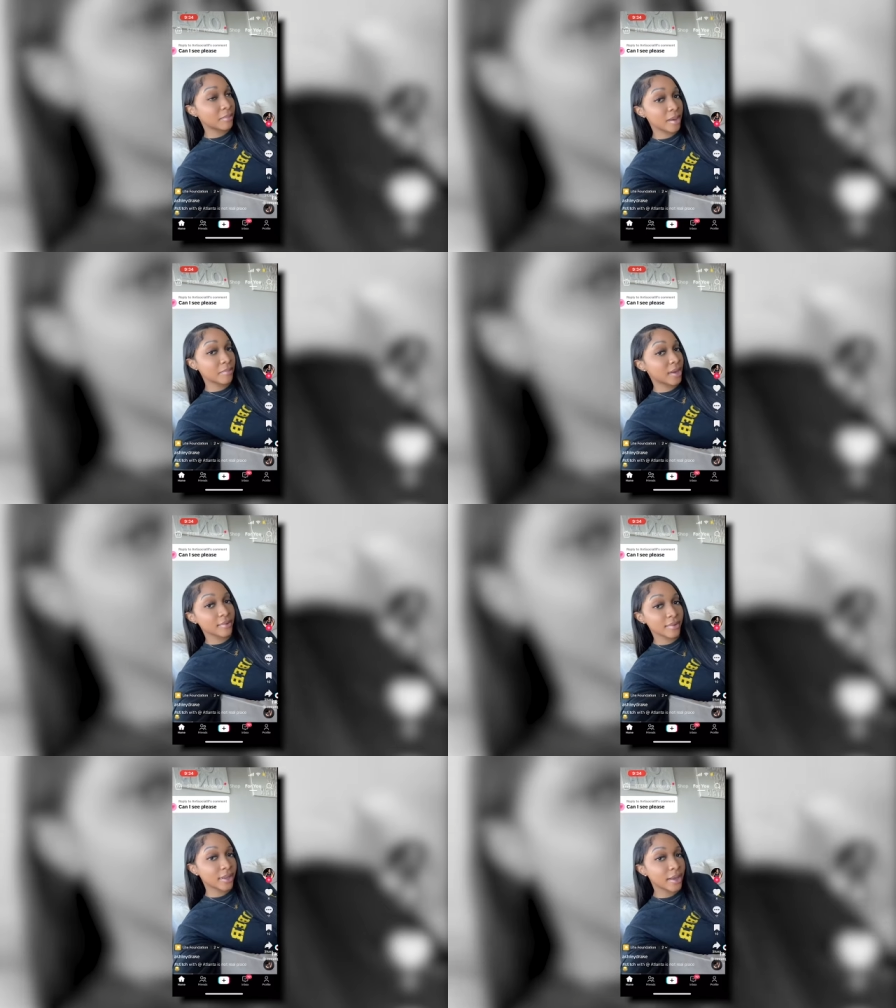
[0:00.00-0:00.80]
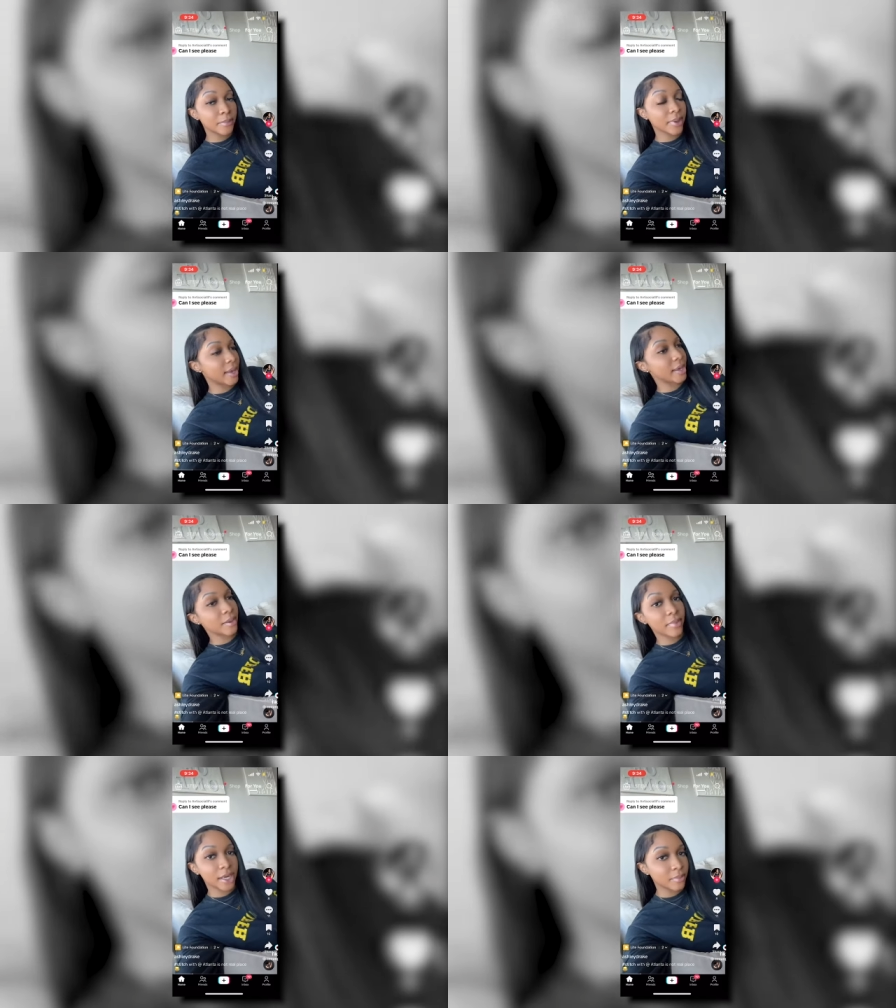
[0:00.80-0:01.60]
I'm not even like paying
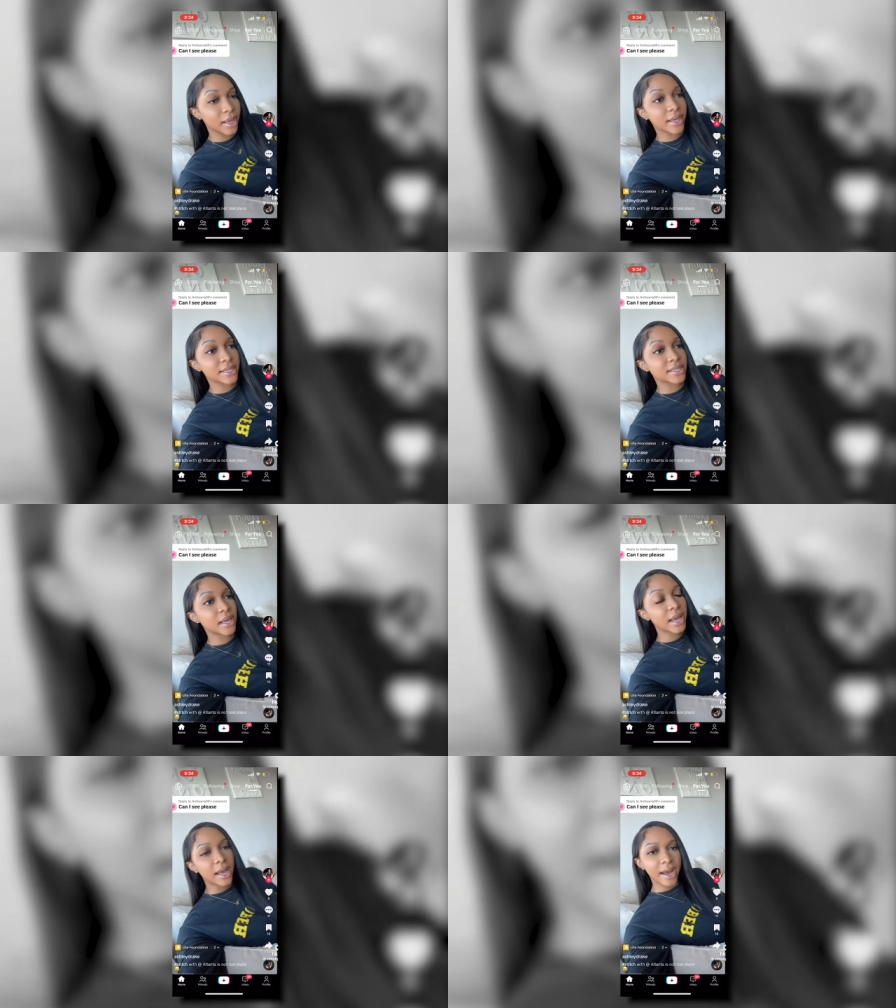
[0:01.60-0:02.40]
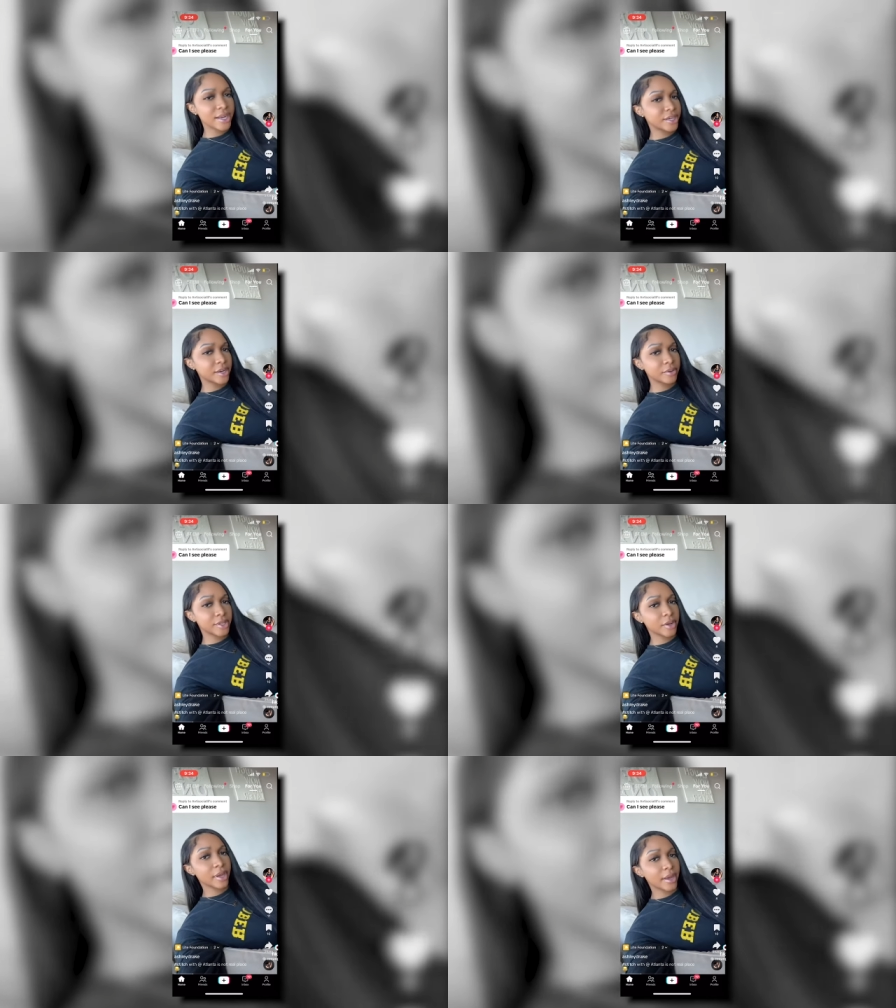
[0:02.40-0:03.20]
him any mind, because I genuinely
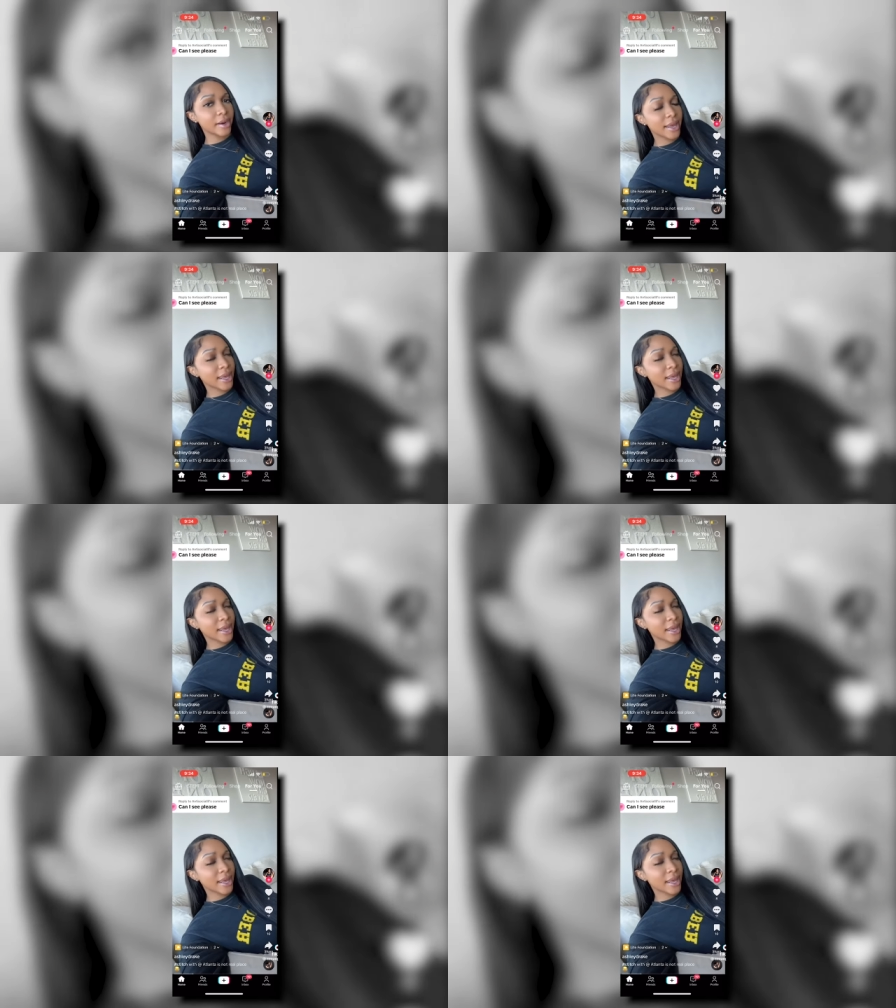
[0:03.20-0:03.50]
don't care.